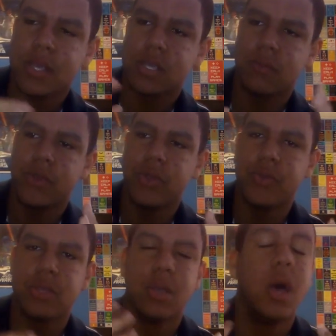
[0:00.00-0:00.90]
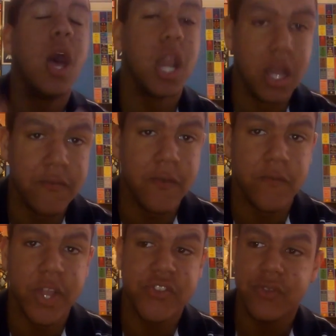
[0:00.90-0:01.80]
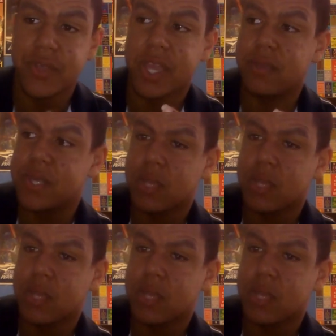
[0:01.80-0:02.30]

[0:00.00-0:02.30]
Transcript: someone who's a lover of retro games,